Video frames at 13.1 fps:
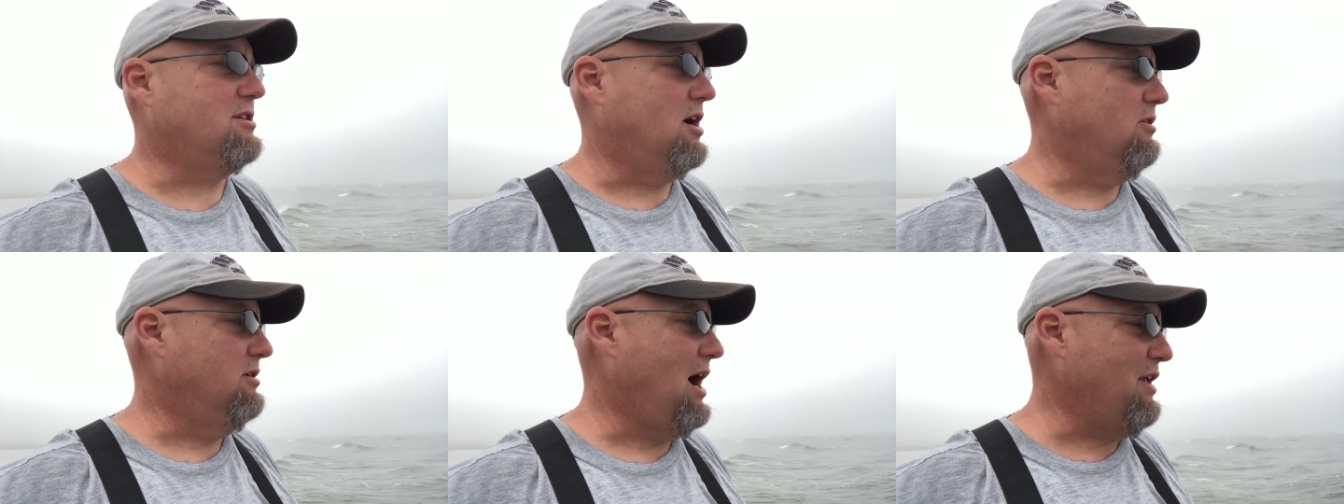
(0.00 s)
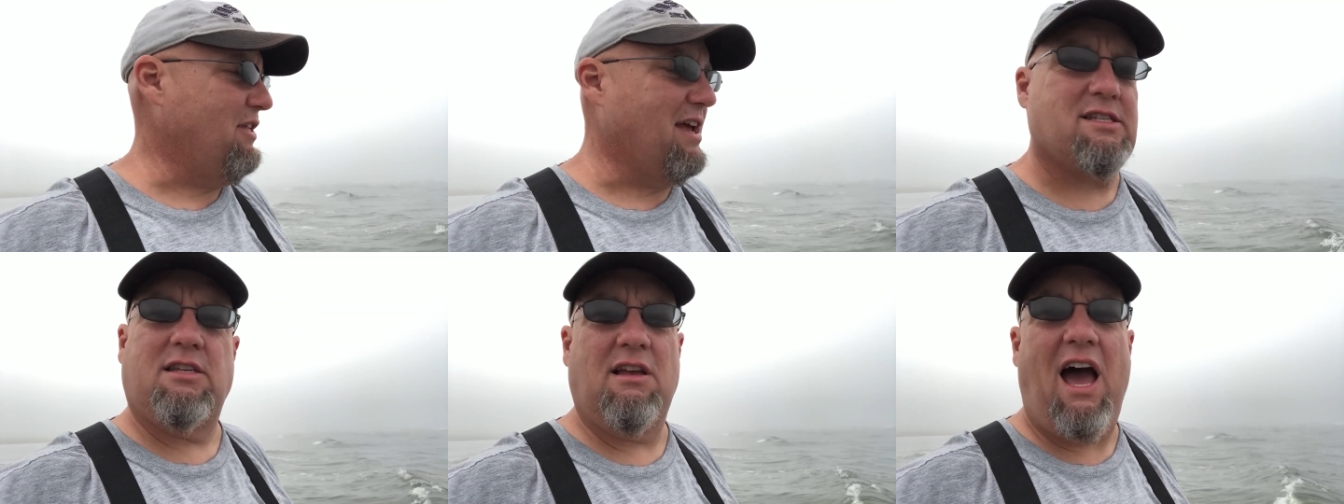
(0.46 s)
So I don't
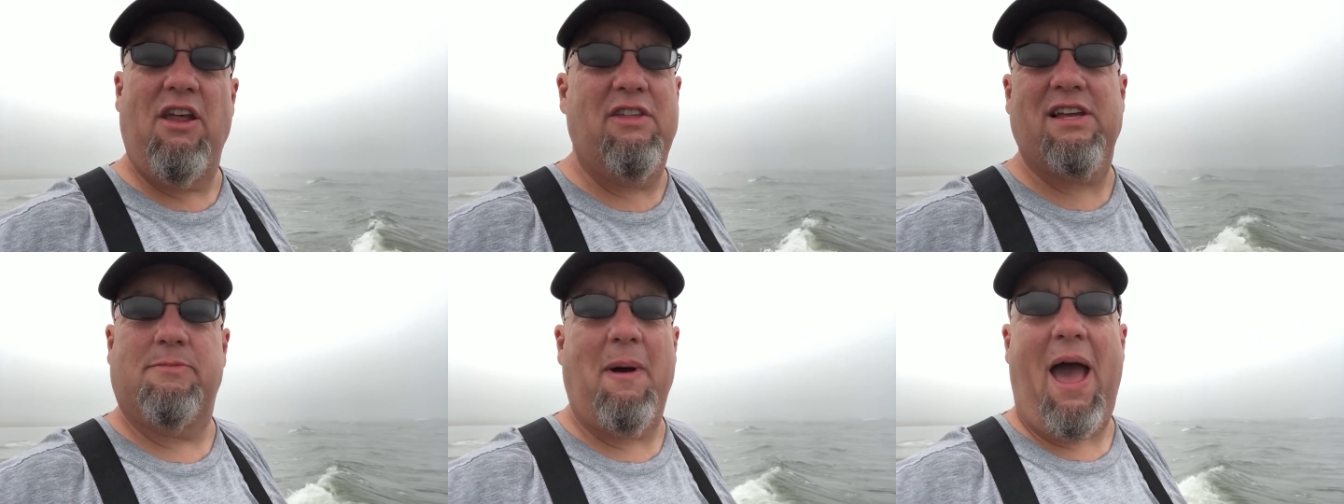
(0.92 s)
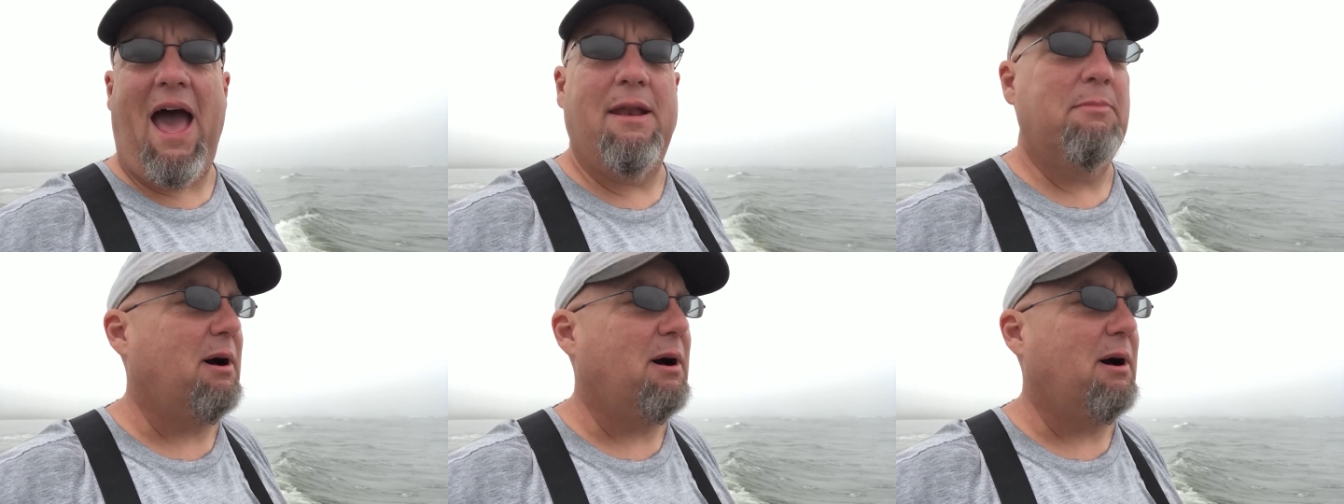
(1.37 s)
think it's bad.